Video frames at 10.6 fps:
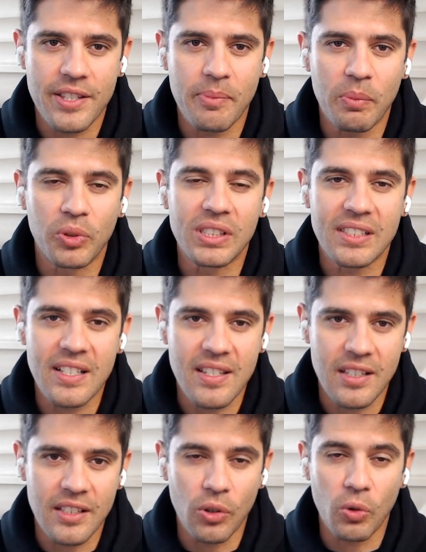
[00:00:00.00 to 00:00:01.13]
the people that are
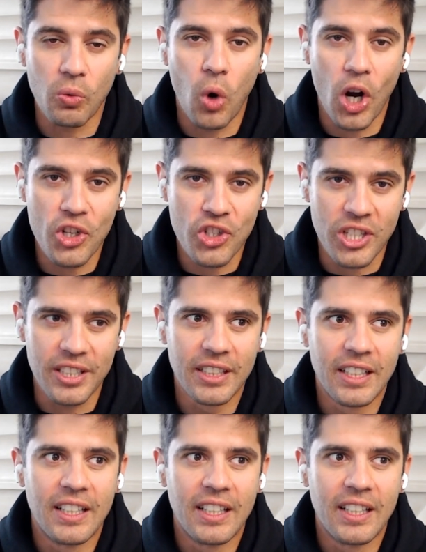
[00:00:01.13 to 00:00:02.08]
listening or watching,